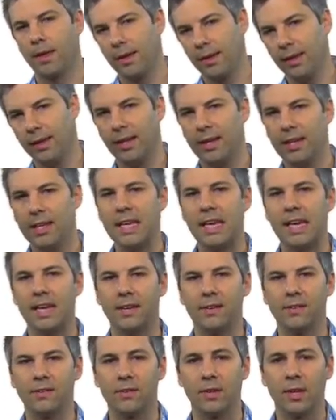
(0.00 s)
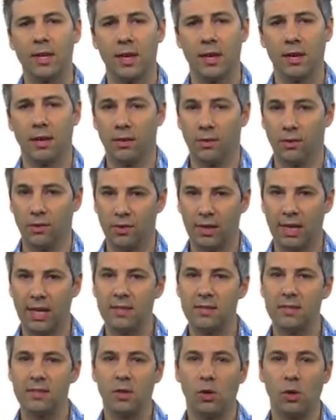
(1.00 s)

In any case, science has